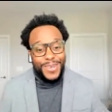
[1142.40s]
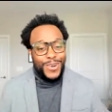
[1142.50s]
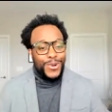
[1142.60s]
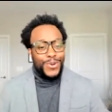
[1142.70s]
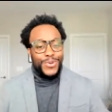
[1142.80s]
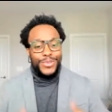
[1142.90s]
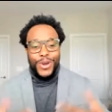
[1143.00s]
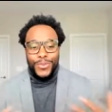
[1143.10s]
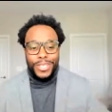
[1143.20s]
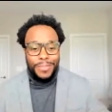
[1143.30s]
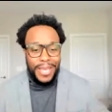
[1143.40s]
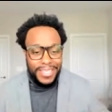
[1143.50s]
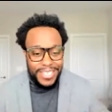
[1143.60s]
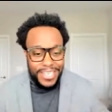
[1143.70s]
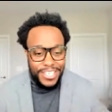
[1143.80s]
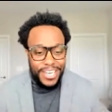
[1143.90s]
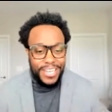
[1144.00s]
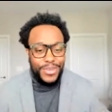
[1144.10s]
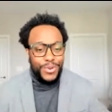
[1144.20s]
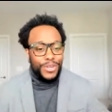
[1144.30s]
who don't really pay attention,
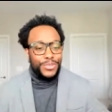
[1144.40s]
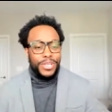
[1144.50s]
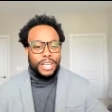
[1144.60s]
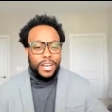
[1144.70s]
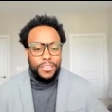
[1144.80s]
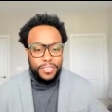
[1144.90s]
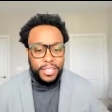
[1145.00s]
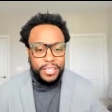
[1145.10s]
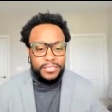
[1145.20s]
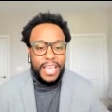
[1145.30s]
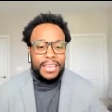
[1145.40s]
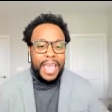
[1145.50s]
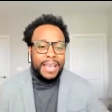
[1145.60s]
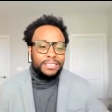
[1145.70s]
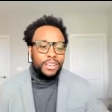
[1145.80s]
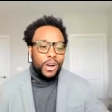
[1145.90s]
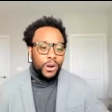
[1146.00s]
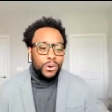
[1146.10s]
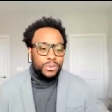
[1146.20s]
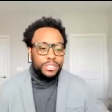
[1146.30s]
who are doing other things. And as the
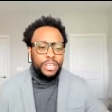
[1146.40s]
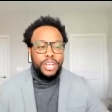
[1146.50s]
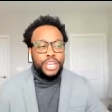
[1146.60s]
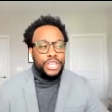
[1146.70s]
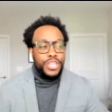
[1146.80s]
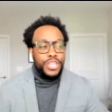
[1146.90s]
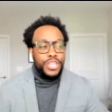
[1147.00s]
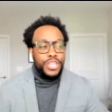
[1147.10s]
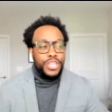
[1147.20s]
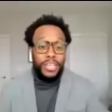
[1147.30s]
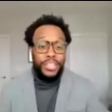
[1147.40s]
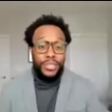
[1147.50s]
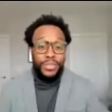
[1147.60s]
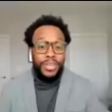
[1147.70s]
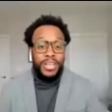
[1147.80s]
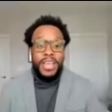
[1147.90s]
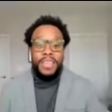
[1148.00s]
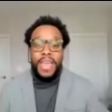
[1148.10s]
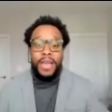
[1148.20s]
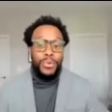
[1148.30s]
host, you just want to make sure
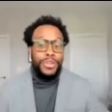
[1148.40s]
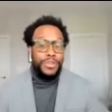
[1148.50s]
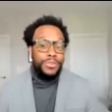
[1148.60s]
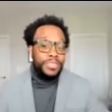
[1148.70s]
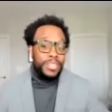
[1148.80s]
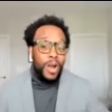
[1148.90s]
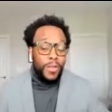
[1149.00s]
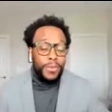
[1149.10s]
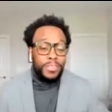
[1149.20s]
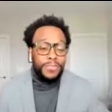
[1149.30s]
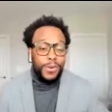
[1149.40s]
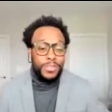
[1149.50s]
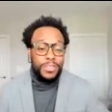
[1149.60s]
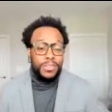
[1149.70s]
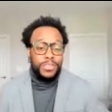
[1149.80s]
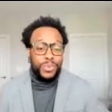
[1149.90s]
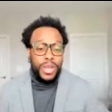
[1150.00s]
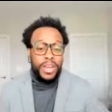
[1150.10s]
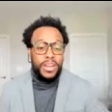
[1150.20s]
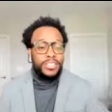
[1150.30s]
that when you see all those folks in the
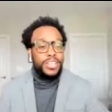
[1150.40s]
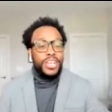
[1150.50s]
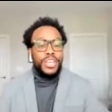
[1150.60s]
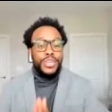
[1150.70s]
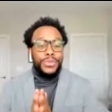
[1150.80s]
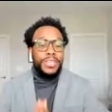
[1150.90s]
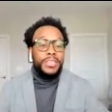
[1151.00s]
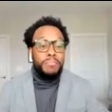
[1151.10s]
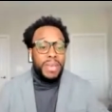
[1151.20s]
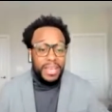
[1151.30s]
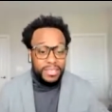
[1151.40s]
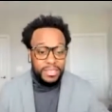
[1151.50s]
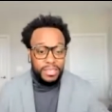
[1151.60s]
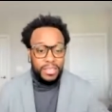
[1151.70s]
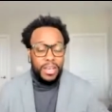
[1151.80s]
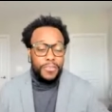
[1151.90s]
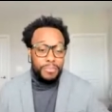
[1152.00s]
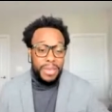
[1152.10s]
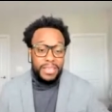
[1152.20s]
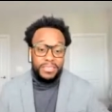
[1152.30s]
squares, you see the best of the
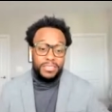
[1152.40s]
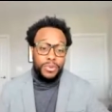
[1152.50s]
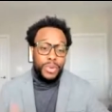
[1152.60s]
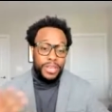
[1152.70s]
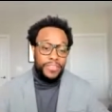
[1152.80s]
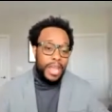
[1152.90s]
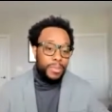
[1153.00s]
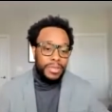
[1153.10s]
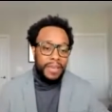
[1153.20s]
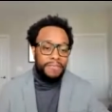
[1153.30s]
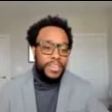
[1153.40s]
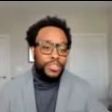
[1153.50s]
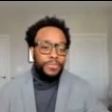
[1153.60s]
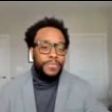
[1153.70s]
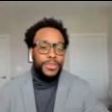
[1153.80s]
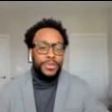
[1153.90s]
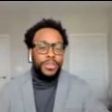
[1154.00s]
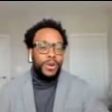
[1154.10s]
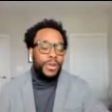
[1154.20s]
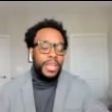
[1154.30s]
best. And so we enabled that feature for you to
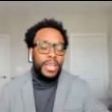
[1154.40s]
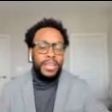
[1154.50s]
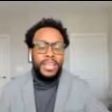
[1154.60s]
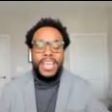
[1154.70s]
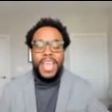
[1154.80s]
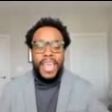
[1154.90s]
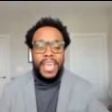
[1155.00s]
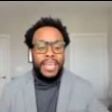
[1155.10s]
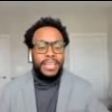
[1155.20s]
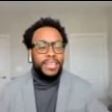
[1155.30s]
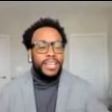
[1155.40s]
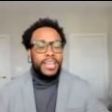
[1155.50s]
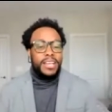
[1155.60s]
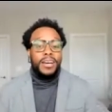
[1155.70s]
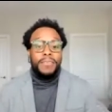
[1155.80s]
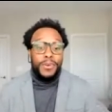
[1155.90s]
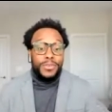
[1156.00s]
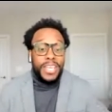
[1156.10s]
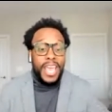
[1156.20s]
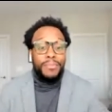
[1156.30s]
go in and cut folks'
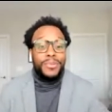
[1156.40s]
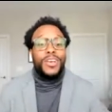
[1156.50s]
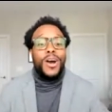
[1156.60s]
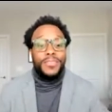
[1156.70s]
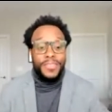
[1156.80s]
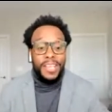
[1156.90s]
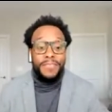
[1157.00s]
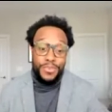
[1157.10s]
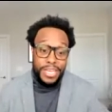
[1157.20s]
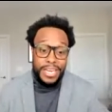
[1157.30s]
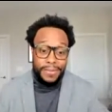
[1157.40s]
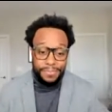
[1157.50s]
cameras off if you need it,